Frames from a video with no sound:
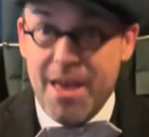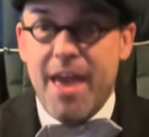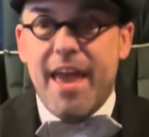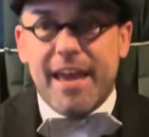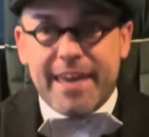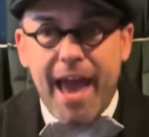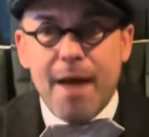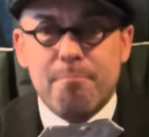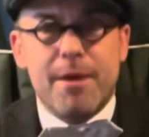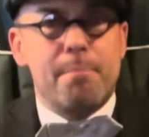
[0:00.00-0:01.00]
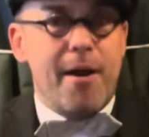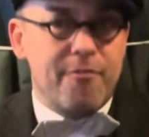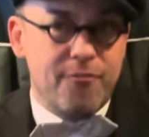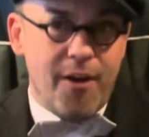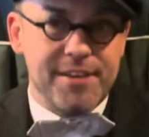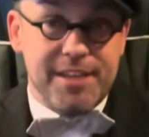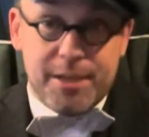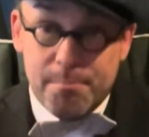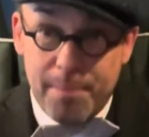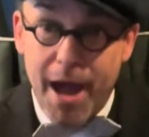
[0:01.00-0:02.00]
It can be about finding
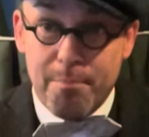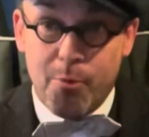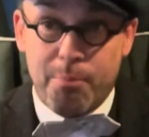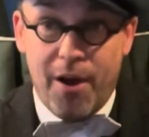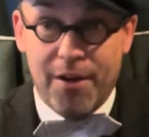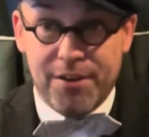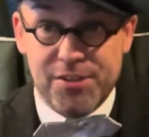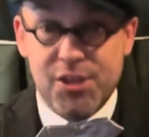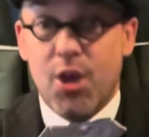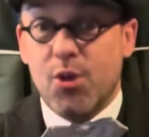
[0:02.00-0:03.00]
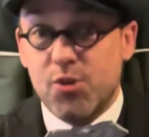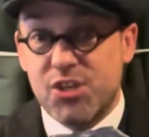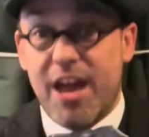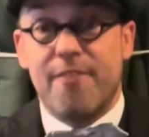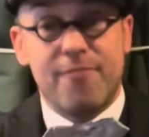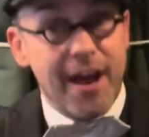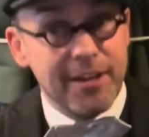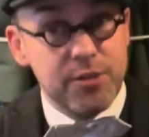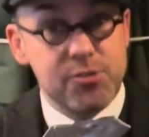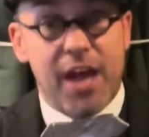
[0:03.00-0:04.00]
compatible partners who share
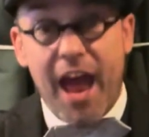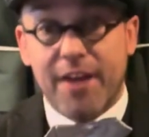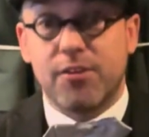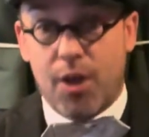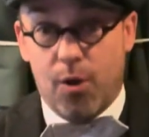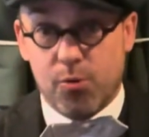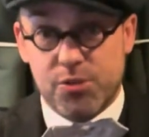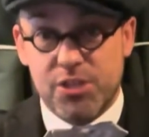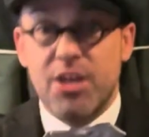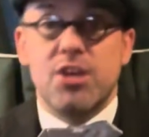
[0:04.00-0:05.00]
values and goals.